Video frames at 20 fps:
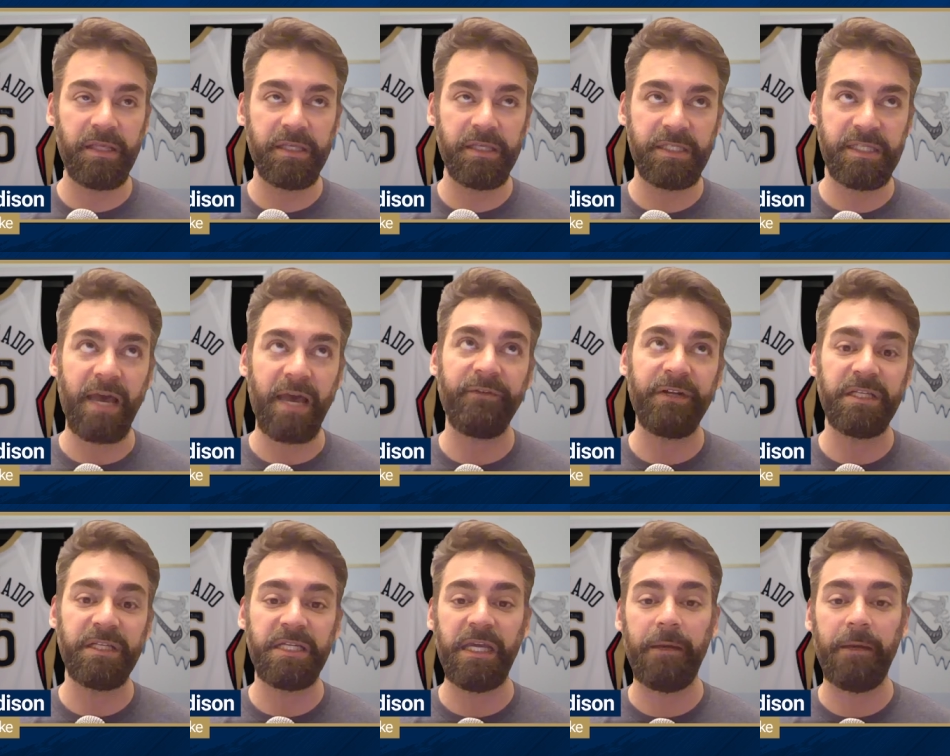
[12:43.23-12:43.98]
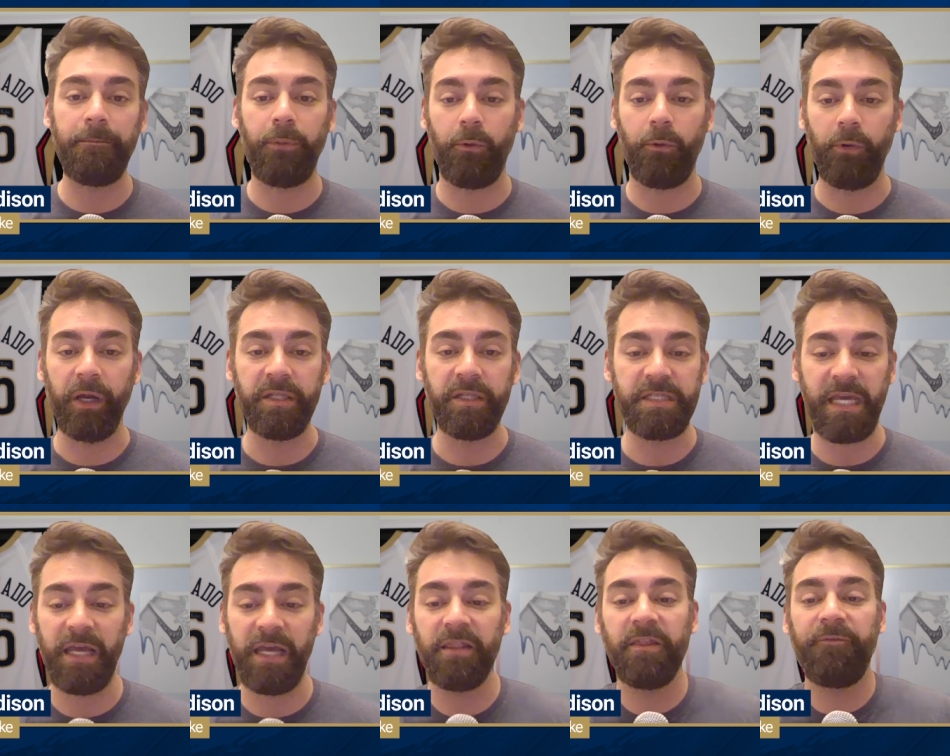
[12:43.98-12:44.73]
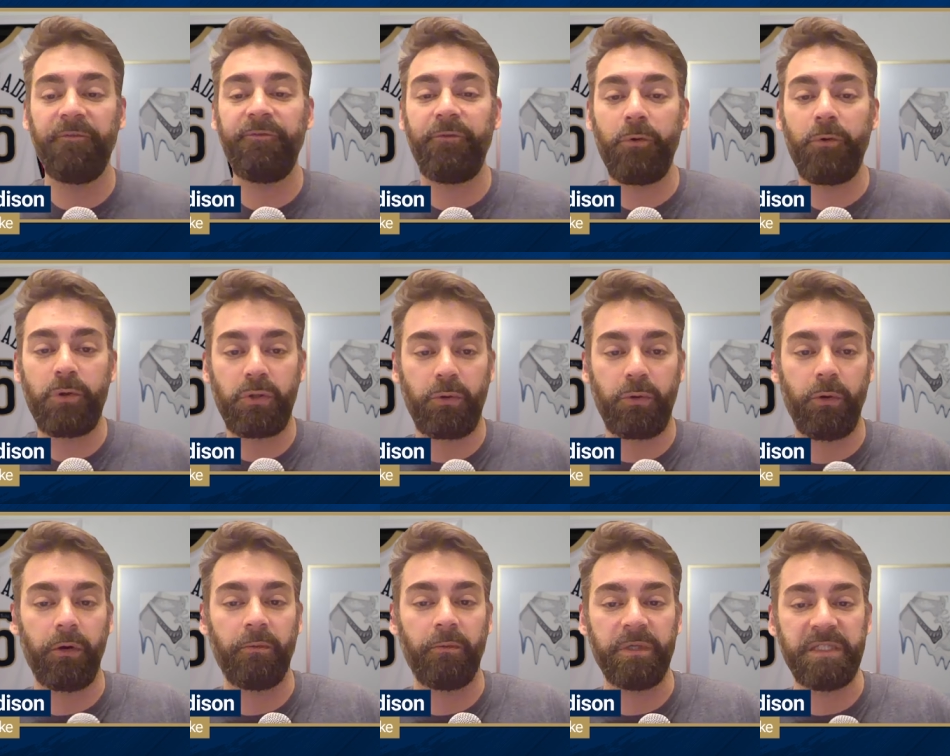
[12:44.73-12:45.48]
seventeen points, in the fourth
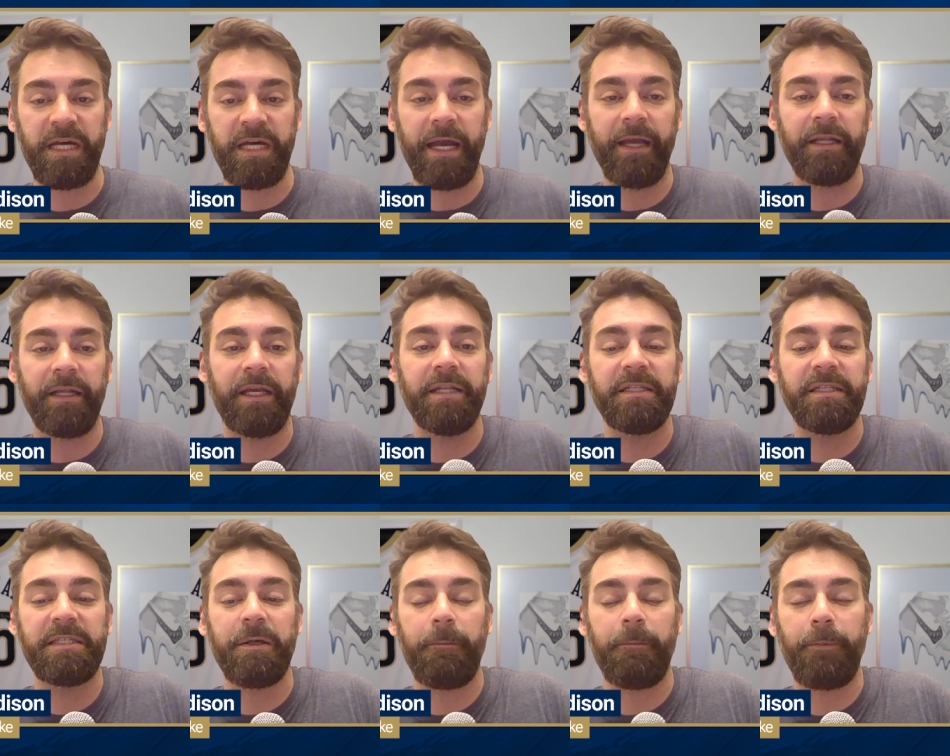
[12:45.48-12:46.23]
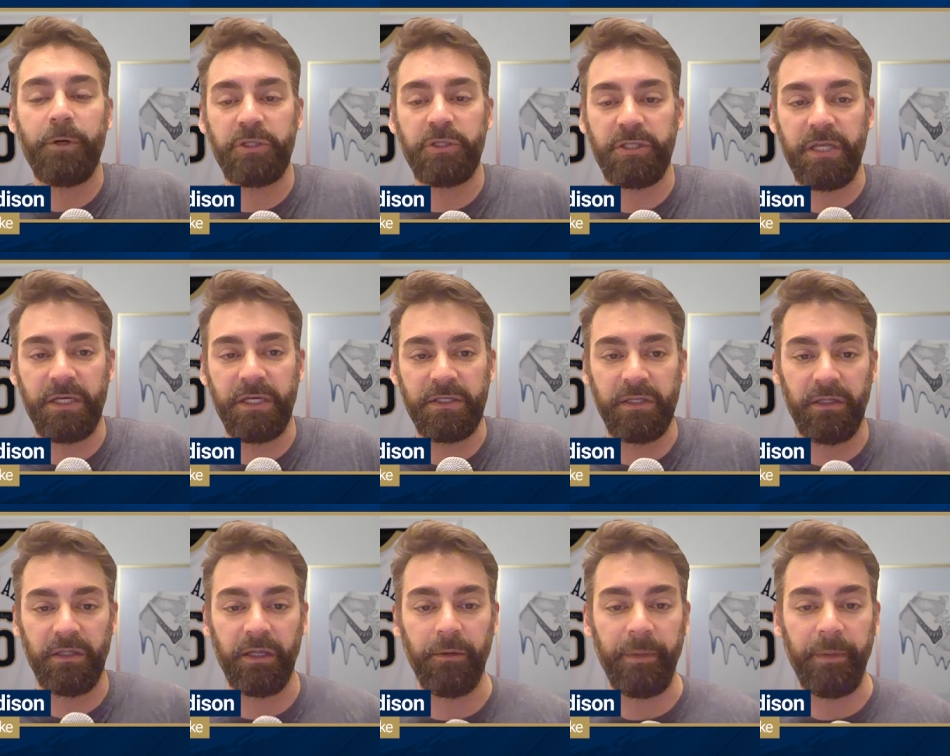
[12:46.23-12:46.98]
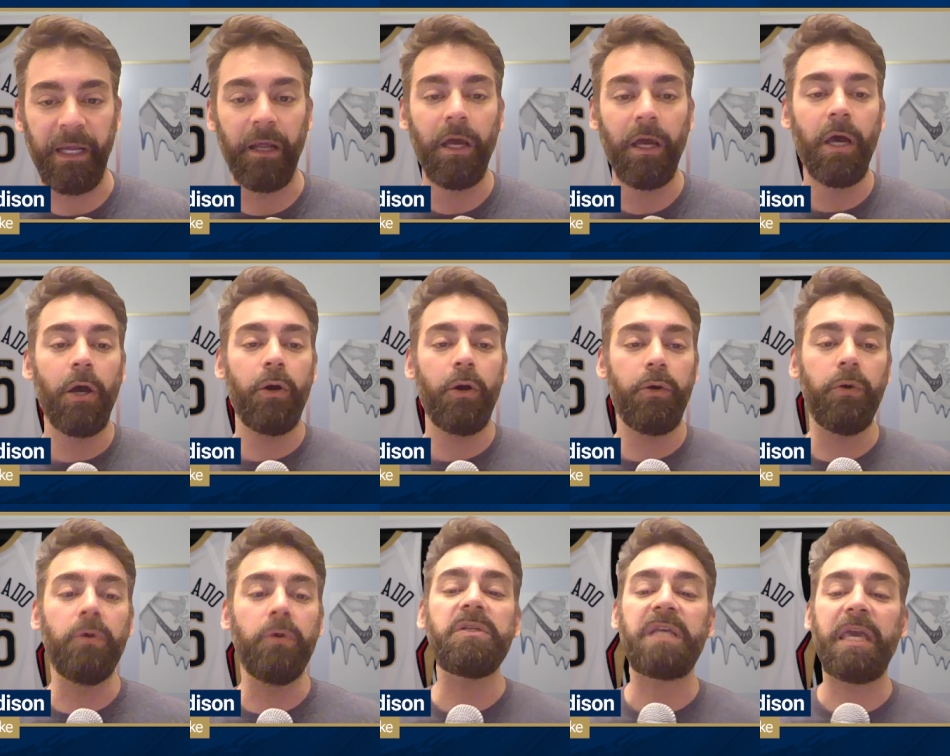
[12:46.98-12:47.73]
quarter, when Zion can still push things a little bit,
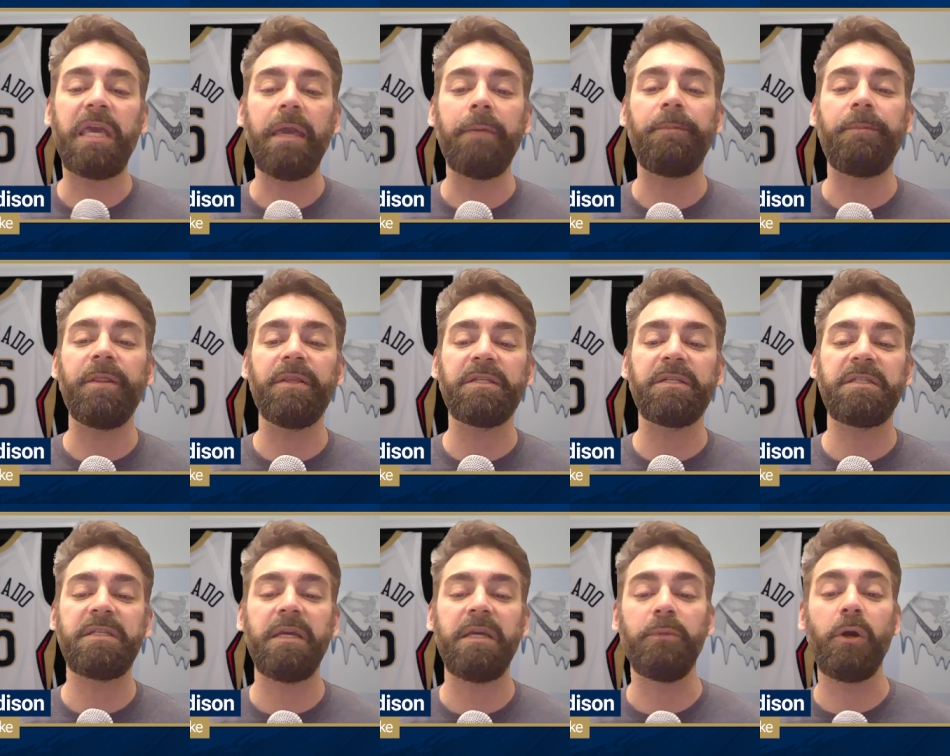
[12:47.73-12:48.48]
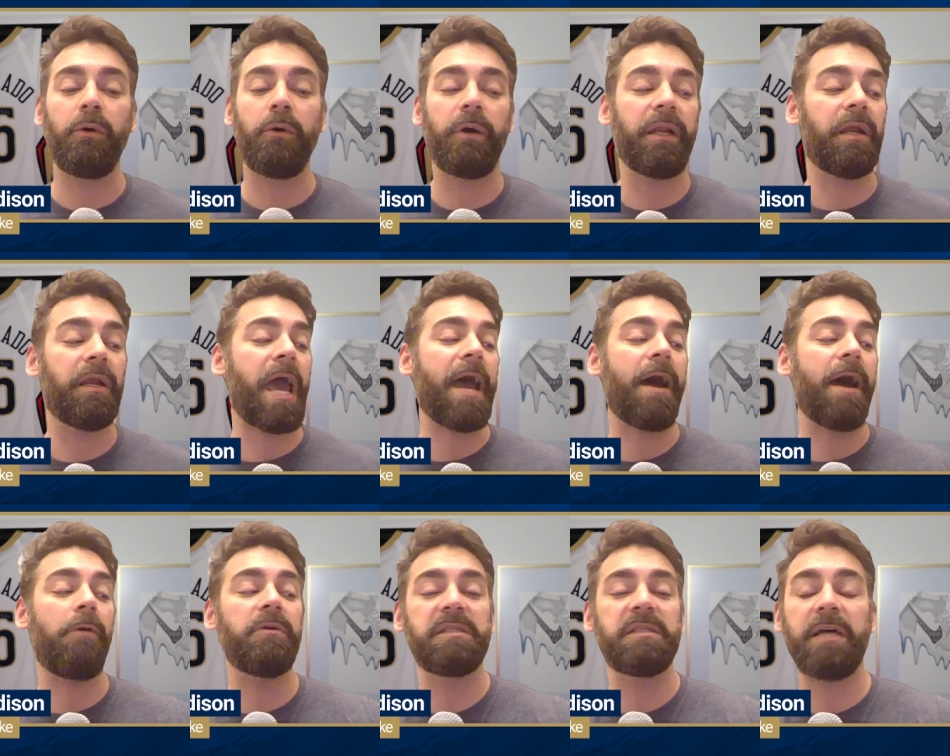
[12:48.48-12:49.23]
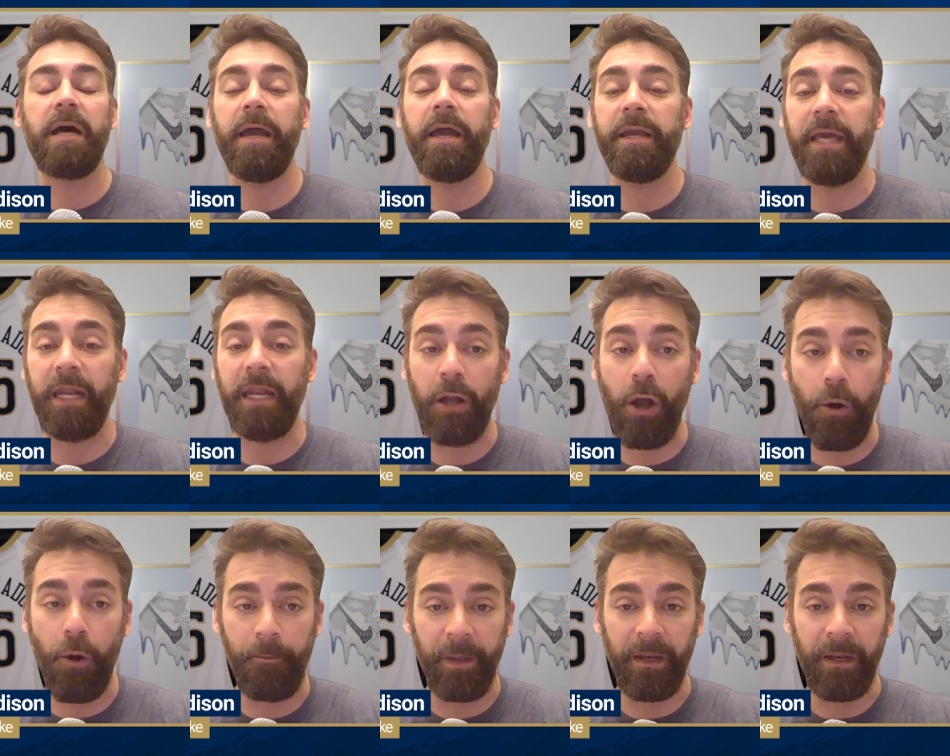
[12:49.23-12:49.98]
who's keeping this team going and how is Zion getting
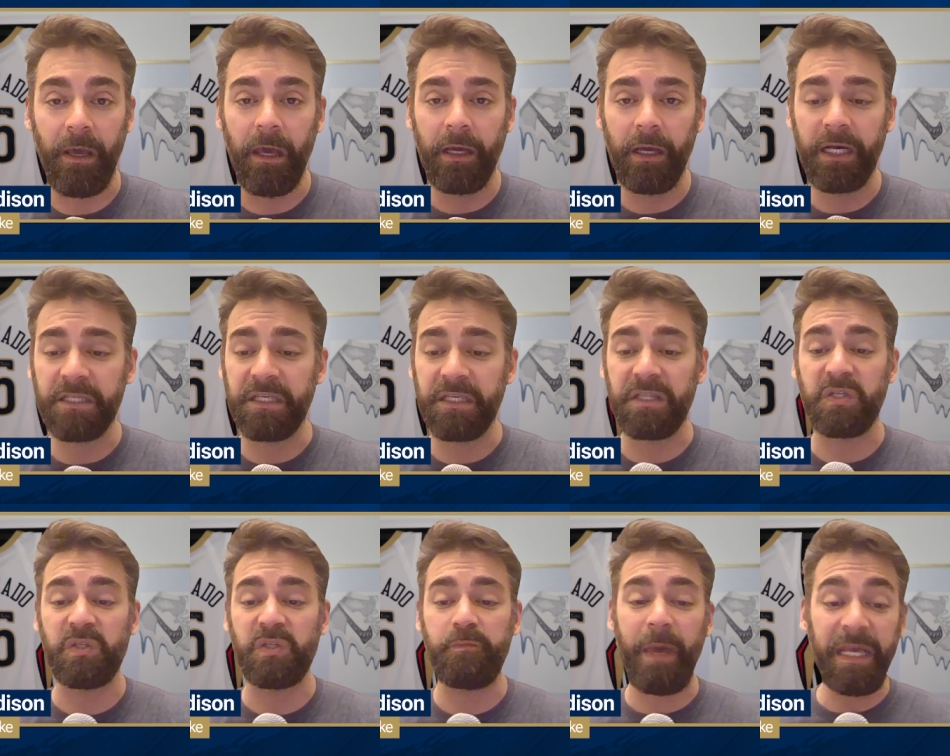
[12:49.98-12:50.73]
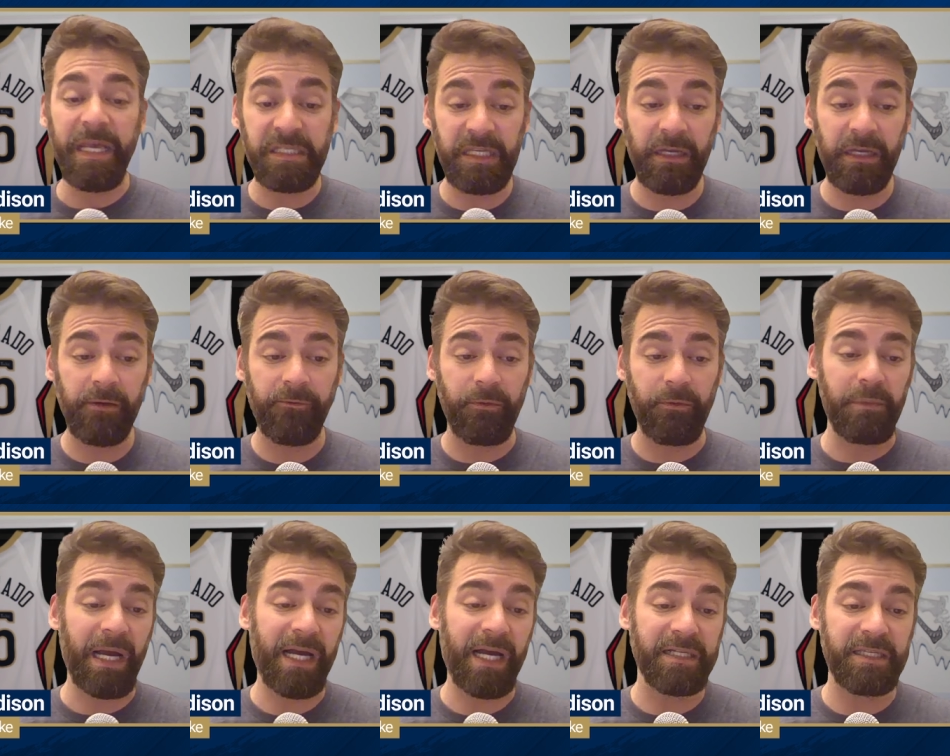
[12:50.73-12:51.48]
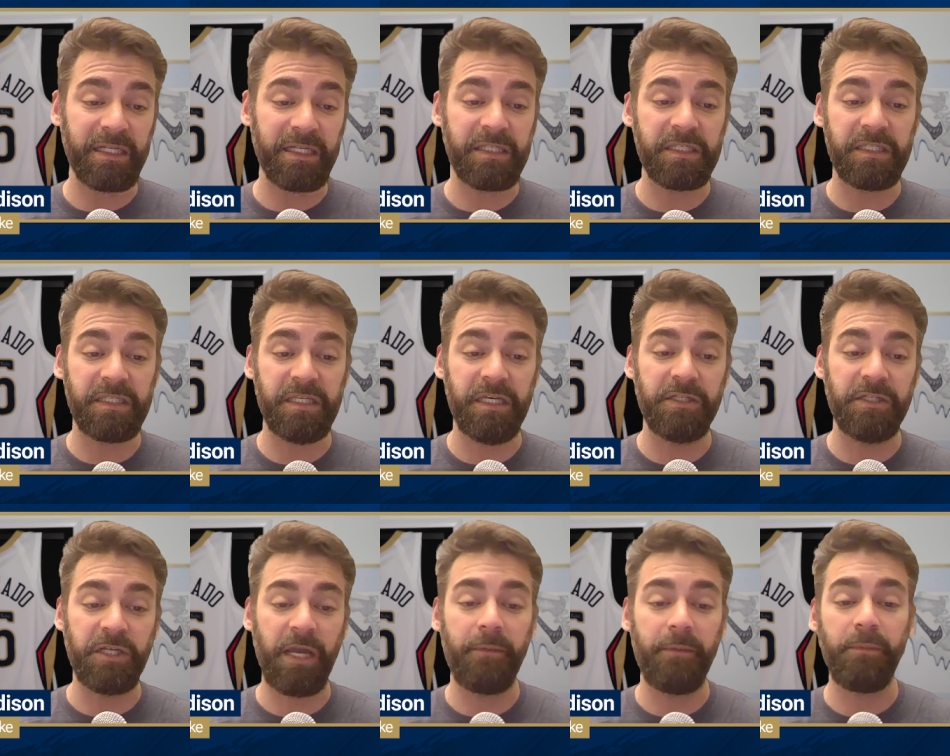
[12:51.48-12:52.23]
open? Because of the spacing from guys like C
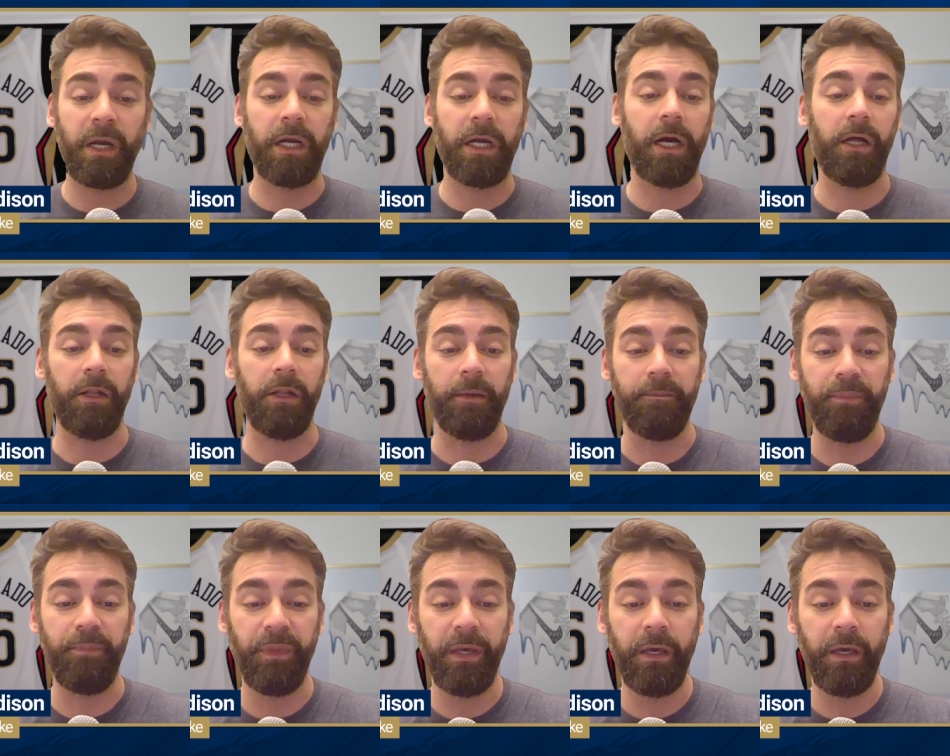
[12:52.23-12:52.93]
J McCollum.